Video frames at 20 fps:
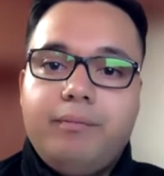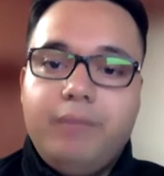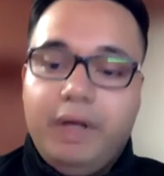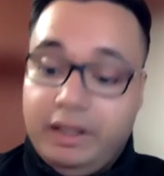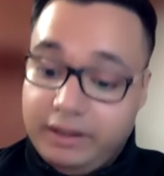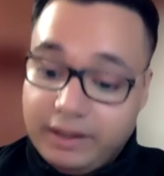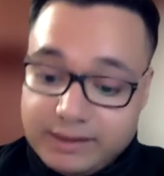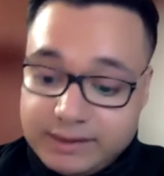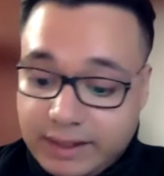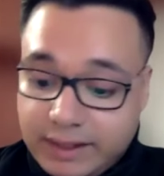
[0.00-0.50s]

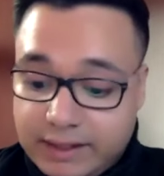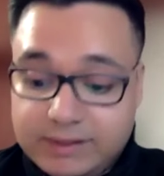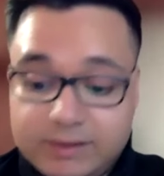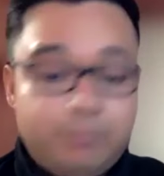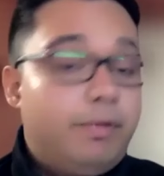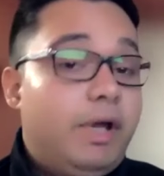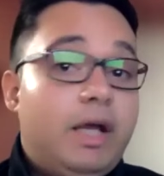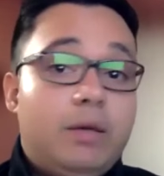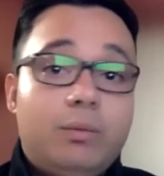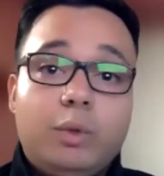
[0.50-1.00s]
in this case,
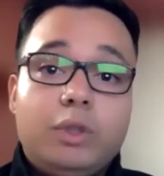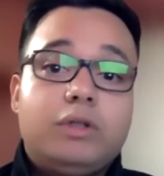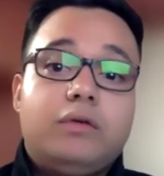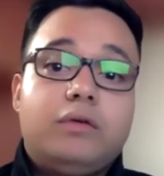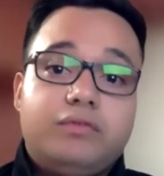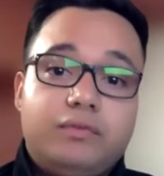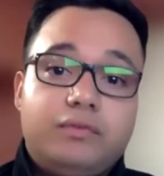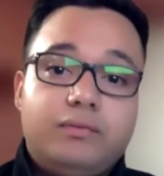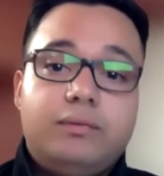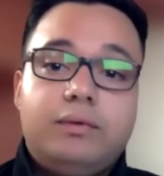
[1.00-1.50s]
bandwidth
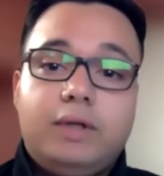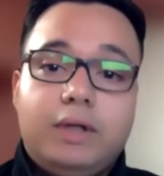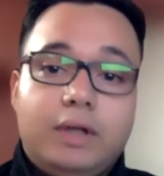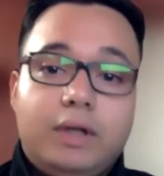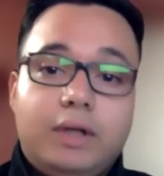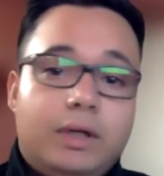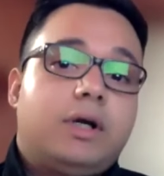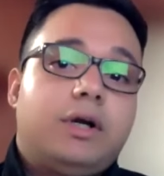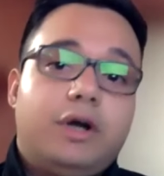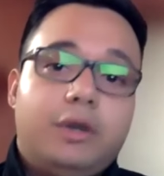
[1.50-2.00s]
of
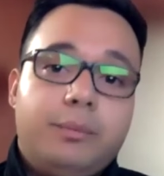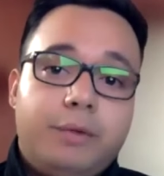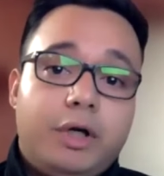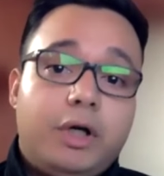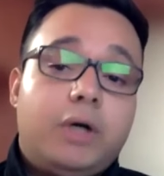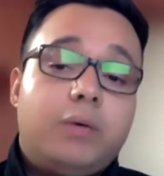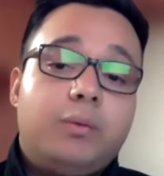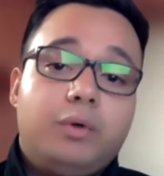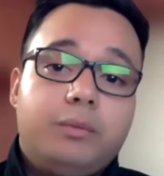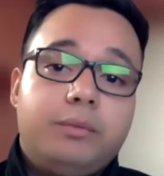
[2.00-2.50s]
the current
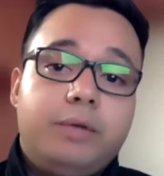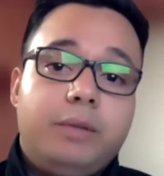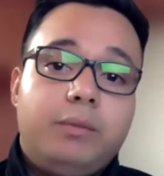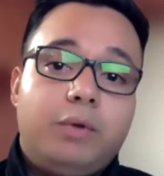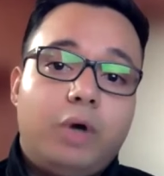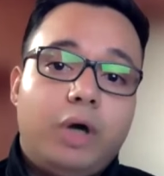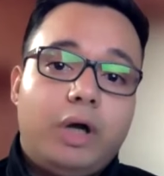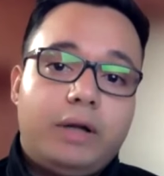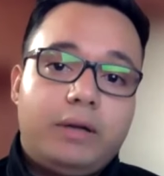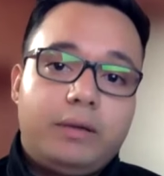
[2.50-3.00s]
mirror would be
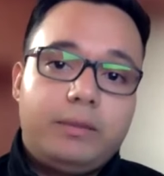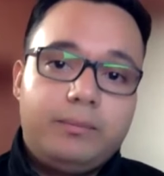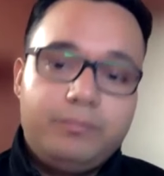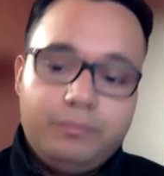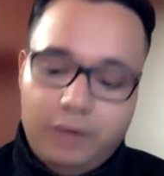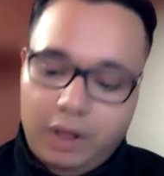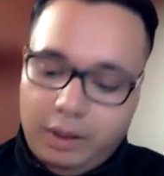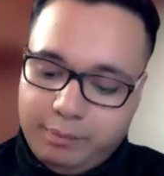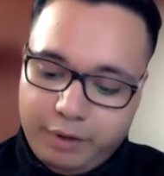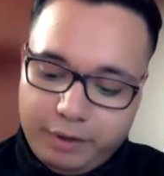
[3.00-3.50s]
important.
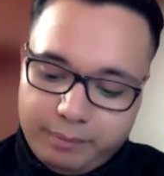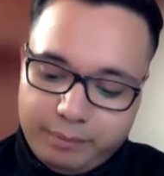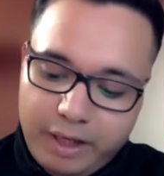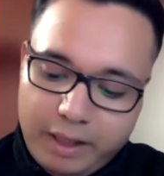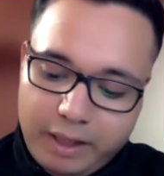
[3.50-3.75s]
But